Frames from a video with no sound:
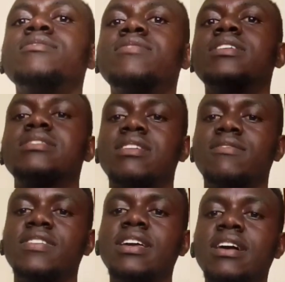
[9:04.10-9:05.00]
facts and
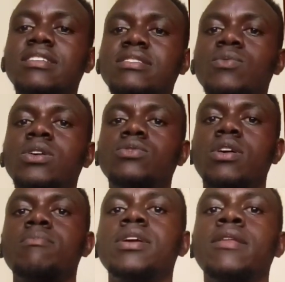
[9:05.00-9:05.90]
figures. What do I
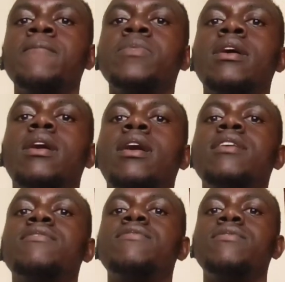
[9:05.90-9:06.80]
mean?
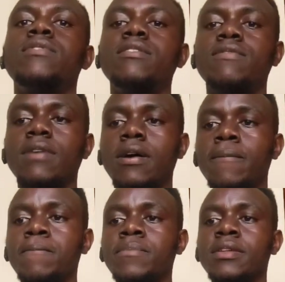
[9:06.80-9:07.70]

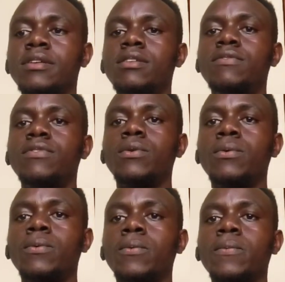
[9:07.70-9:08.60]
If you,
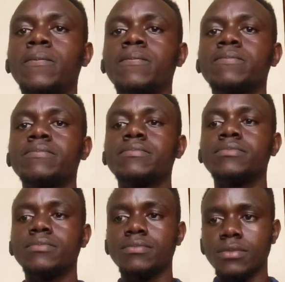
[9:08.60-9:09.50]

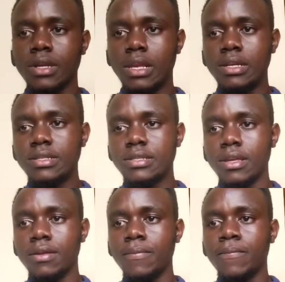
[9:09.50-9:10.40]
let's
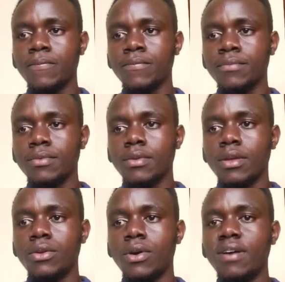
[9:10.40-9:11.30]
say
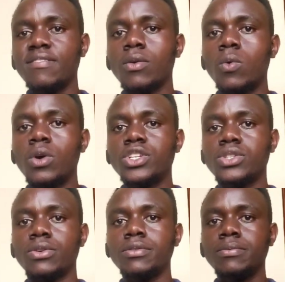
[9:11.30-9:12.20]
you have a
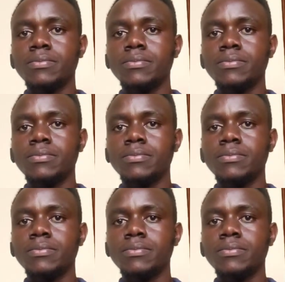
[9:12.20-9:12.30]
question,